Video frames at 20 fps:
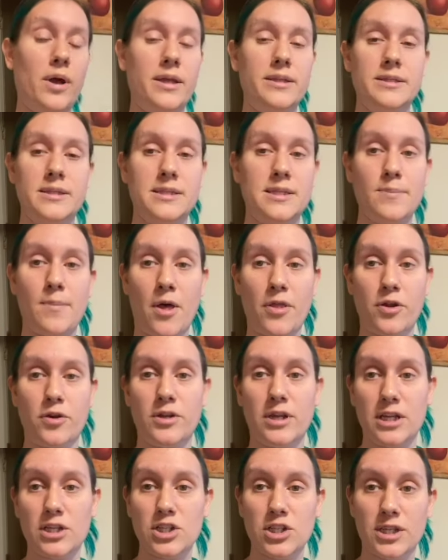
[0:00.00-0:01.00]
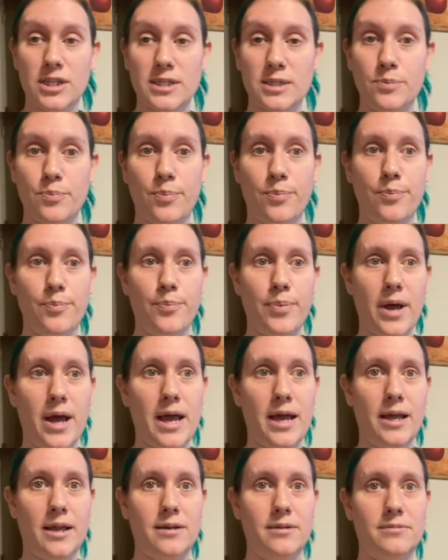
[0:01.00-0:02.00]
some other dishes,
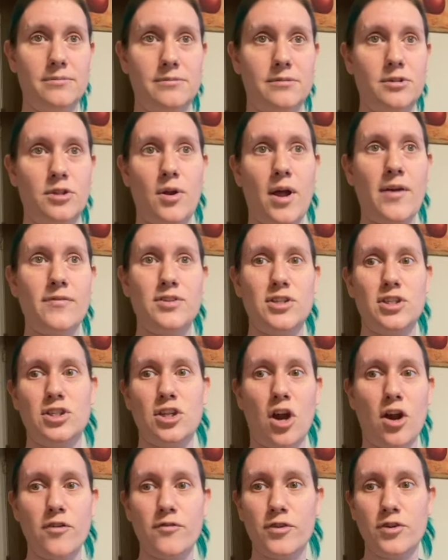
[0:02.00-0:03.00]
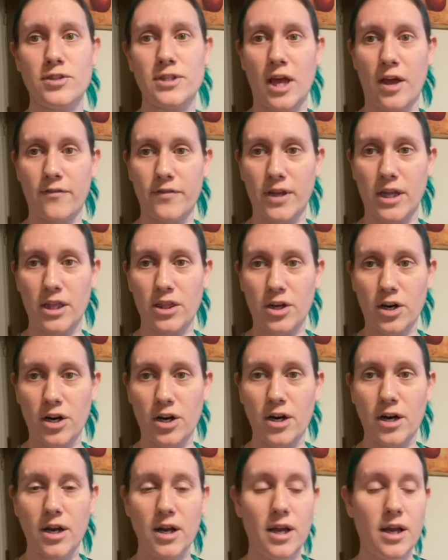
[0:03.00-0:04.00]
but you don't have to starve yourself either.